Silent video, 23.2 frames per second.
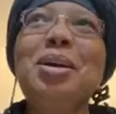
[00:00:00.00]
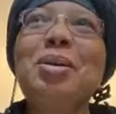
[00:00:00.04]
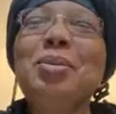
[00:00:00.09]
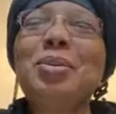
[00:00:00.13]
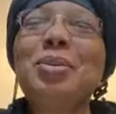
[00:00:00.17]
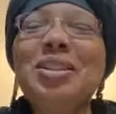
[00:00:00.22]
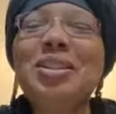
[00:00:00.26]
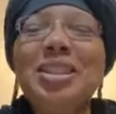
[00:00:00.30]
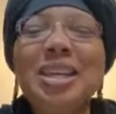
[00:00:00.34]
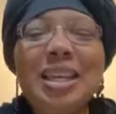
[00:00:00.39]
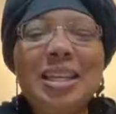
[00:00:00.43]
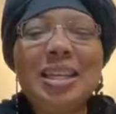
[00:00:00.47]
but it
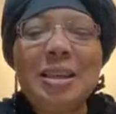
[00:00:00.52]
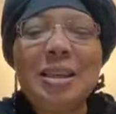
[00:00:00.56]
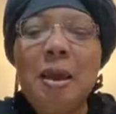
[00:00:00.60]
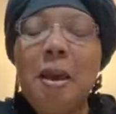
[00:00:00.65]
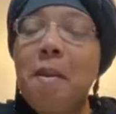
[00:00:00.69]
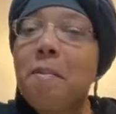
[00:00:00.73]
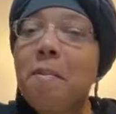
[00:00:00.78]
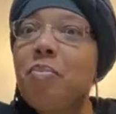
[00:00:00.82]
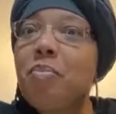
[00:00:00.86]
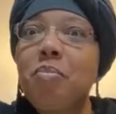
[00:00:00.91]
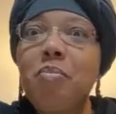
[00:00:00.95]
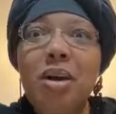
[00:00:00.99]
was just,
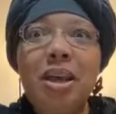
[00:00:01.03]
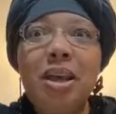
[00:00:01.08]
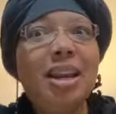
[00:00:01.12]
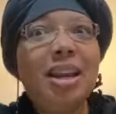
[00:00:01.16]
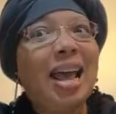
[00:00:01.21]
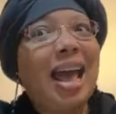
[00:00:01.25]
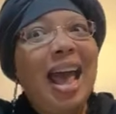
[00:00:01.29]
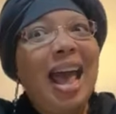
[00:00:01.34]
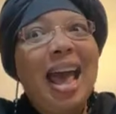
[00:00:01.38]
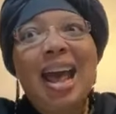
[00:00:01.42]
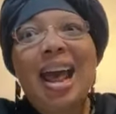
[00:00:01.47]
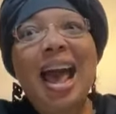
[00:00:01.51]

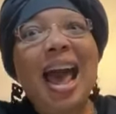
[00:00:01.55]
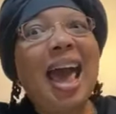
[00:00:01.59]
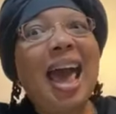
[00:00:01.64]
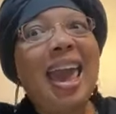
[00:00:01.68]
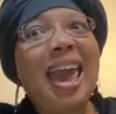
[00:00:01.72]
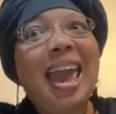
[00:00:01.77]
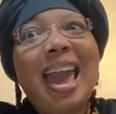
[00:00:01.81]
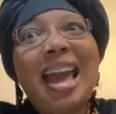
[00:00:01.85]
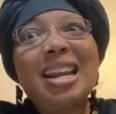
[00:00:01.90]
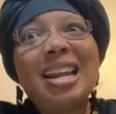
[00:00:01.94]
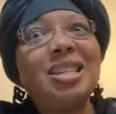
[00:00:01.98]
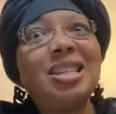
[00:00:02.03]
but I,
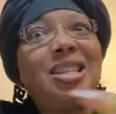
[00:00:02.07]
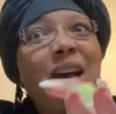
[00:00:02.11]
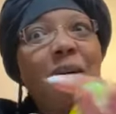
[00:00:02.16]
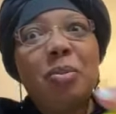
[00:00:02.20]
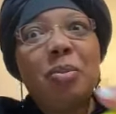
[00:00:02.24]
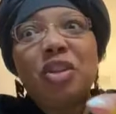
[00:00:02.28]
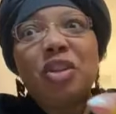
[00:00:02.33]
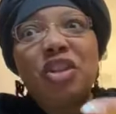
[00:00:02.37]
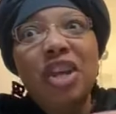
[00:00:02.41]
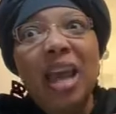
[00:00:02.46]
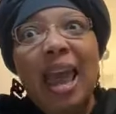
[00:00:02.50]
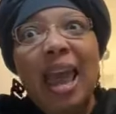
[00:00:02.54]
I had to
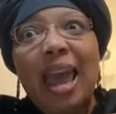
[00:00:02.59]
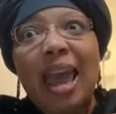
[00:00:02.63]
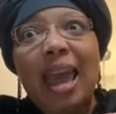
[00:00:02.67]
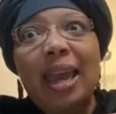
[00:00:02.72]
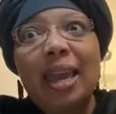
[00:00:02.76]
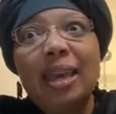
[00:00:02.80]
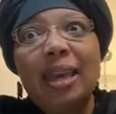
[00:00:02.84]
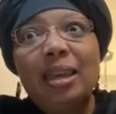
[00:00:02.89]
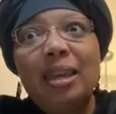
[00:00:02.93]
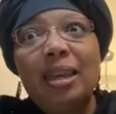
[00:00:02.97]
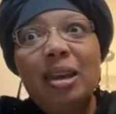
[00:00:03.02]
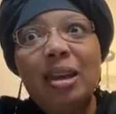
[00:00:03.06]
double
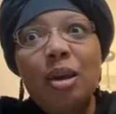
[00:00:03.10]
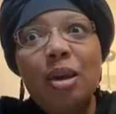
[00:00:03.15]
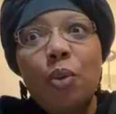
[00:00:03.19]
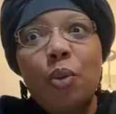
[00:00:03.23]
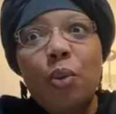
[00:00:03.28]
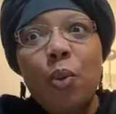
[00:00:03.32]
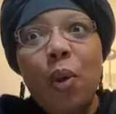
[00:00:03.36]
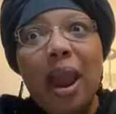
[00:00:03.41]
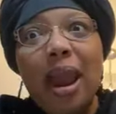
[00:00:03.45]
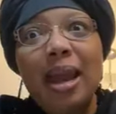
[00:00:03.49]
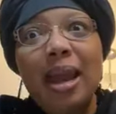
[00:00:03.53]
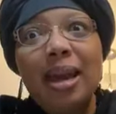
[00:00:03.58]
check,
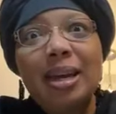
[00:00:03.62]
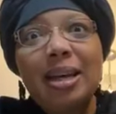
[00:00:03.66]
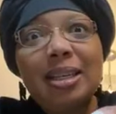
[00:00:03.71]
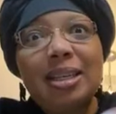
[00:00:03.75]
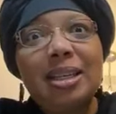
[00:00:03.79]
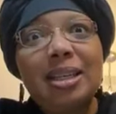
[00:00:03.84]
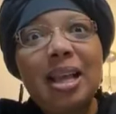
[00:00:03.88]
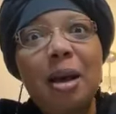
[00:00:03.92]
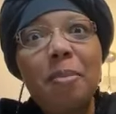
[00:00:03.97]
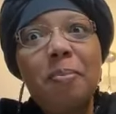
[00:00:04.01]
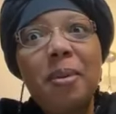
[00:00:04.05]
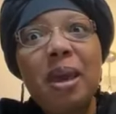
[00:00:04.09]
right?
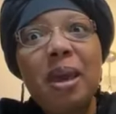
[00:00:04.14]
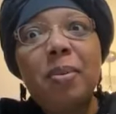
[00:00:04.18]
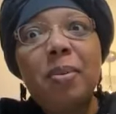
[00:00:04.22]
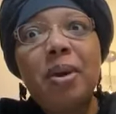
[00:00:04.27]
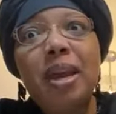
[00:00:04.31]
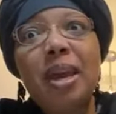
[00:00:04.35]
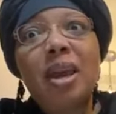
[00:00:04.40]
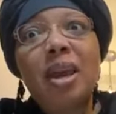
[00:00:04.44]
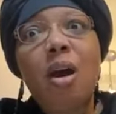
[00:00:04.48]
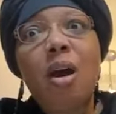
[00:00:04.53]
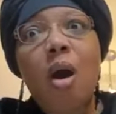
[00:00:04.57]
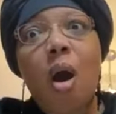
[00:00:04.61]
Because some
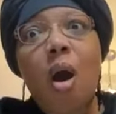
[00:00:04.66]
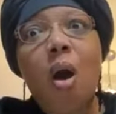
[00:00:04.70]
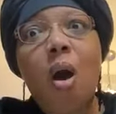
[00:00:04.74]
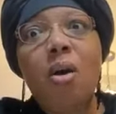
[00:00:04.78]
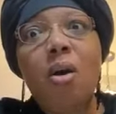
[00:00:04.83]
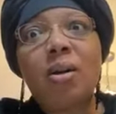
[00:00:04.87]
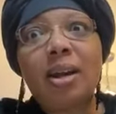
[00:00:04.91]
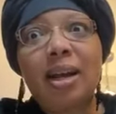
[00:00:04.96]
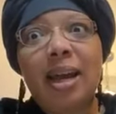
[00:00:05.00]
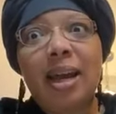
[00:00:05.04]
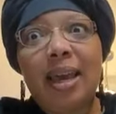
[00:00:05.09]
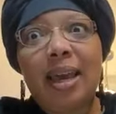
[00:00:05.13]
people eat
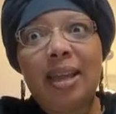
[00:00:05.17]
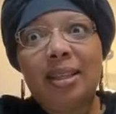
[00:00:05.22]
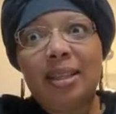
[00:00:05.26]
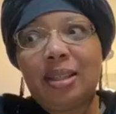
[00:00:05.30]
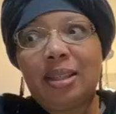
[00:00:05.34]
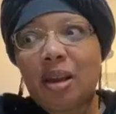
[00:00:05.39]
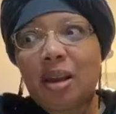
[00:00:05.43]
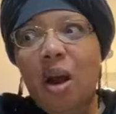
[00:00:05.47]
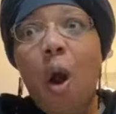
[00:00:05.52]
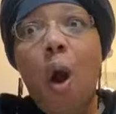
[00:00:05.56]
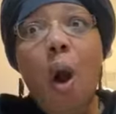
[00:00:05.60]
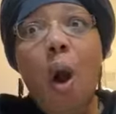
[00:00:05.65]
hog
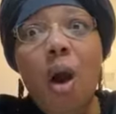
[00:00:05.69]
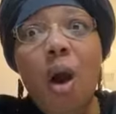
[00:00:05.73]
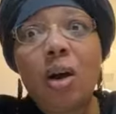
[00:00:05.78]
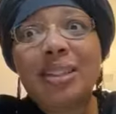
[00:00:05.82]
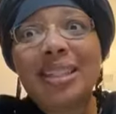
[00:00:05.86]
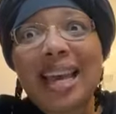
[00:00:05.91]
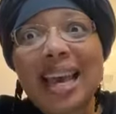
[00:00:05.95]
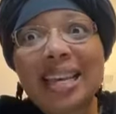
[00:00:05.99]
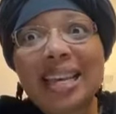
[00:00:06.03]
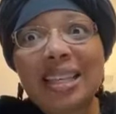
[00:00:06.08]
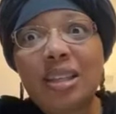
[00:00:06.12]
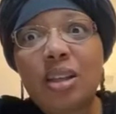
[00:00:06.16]
nuts,
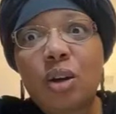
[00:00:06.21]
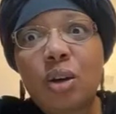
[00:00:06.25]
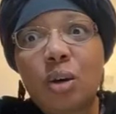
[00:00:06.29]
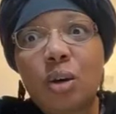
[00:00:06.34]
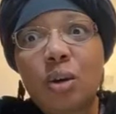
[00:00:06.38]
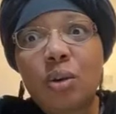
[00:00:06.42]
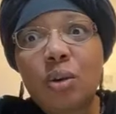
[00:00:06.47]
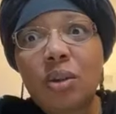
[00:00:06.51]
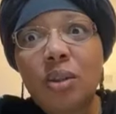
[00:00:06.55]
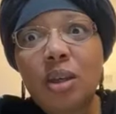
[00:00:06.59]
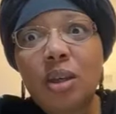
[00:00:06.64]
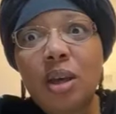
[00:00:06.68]
hog
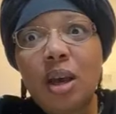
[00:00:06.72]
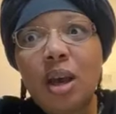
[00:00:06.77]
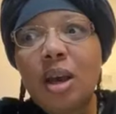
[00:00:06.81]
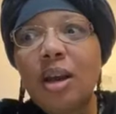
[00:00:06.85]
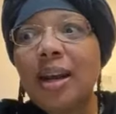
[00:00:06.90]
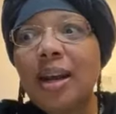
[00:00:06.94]
testicles.